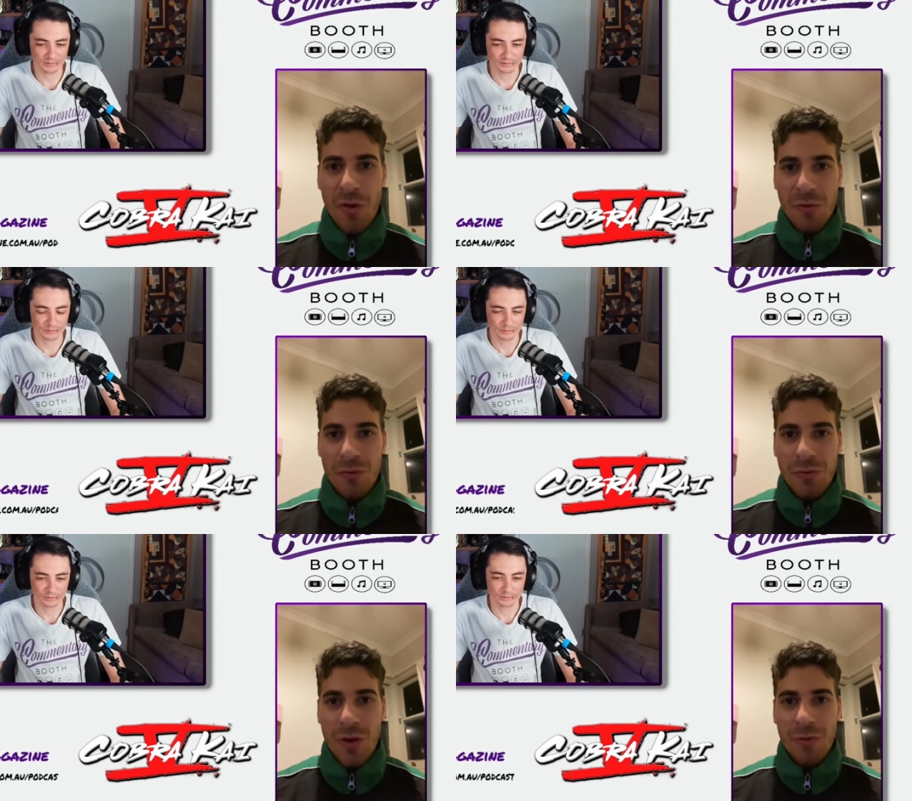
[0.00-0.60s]
Speaker 1: of,
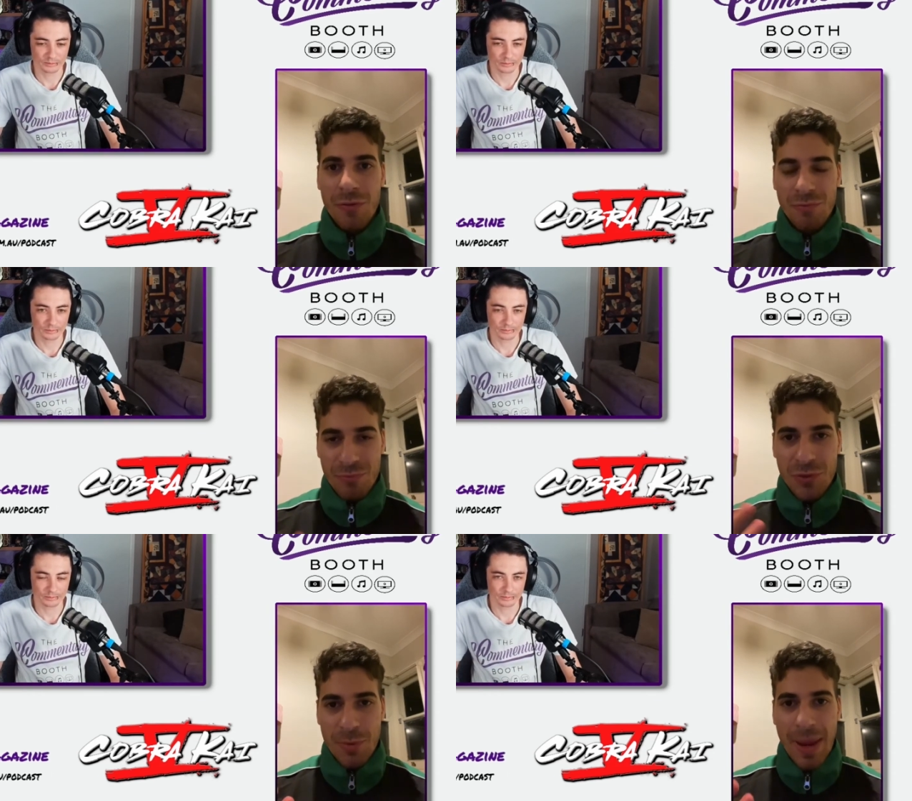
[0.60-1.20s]
of
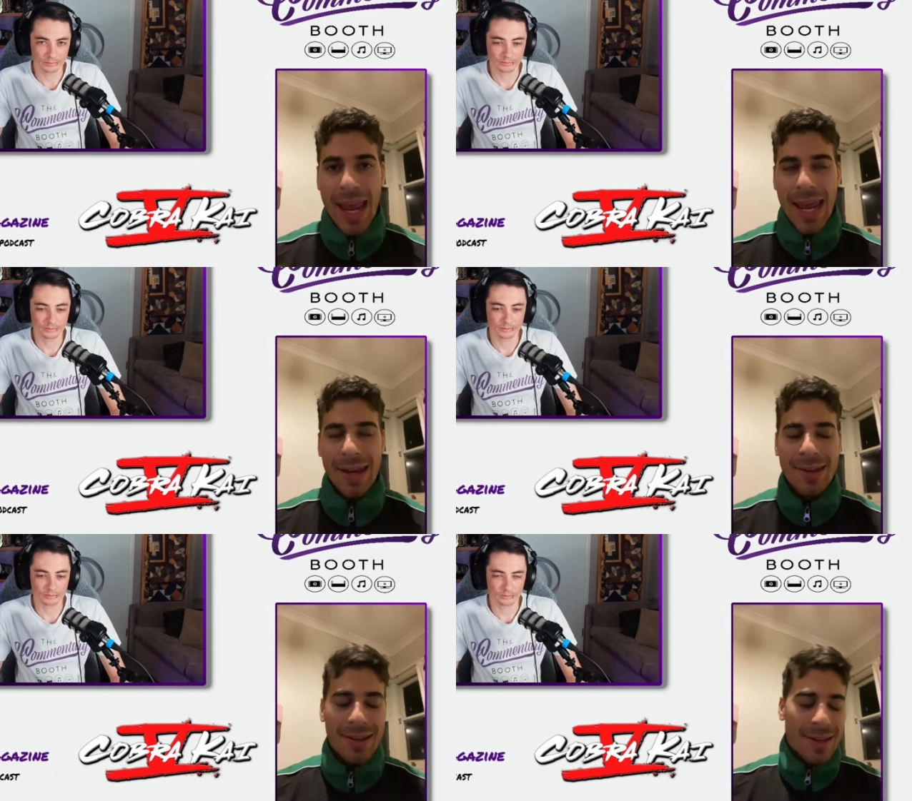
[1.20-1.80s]

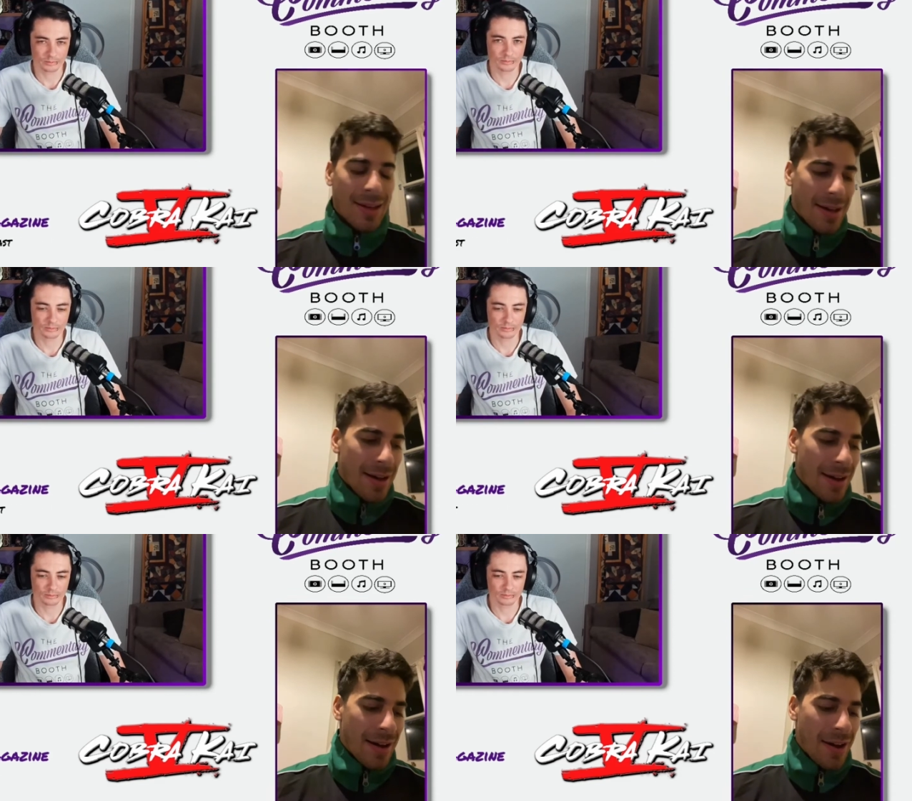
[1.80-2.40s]
Japan.
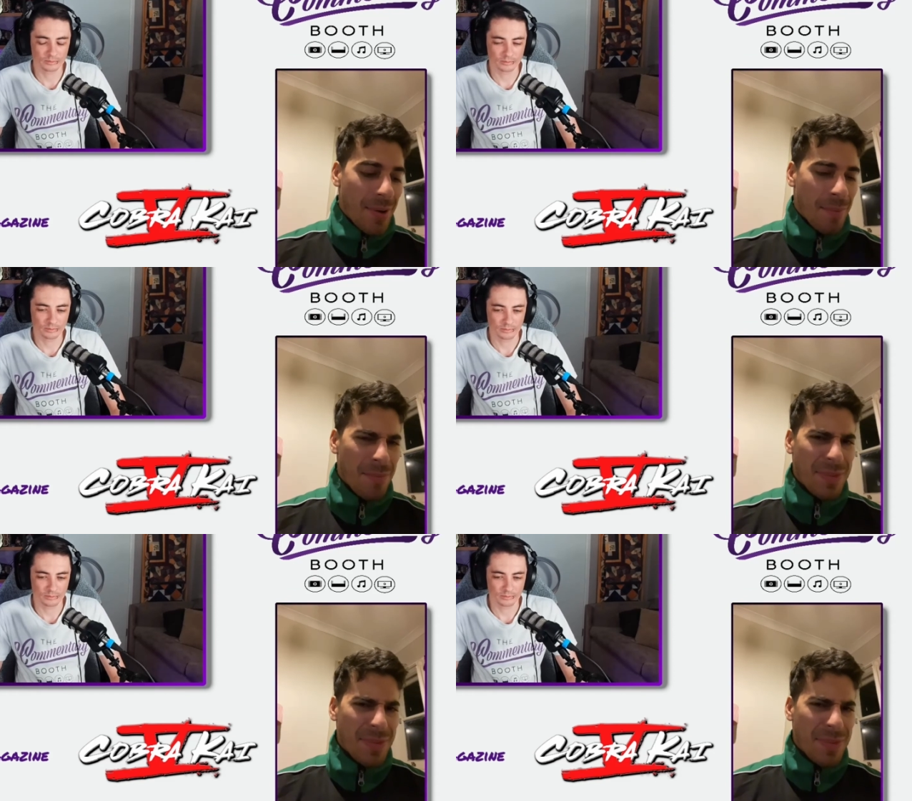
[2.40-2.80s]
Um,